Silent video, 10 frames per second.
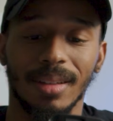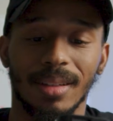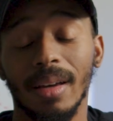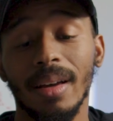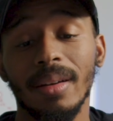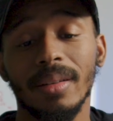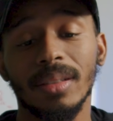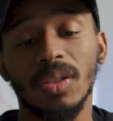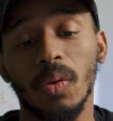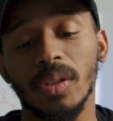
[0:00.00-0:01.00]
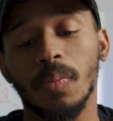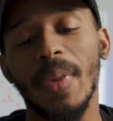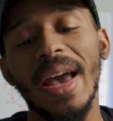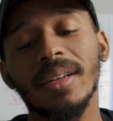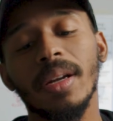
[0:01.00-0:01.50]
Yeah, so it's
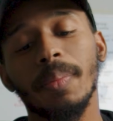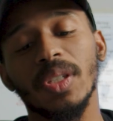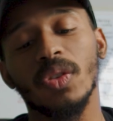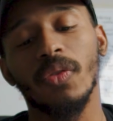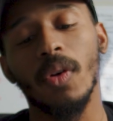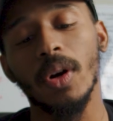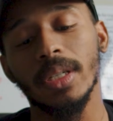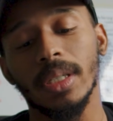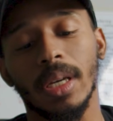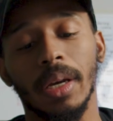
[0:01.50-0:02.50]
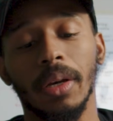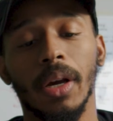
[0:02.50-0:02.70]
backed up as far as it can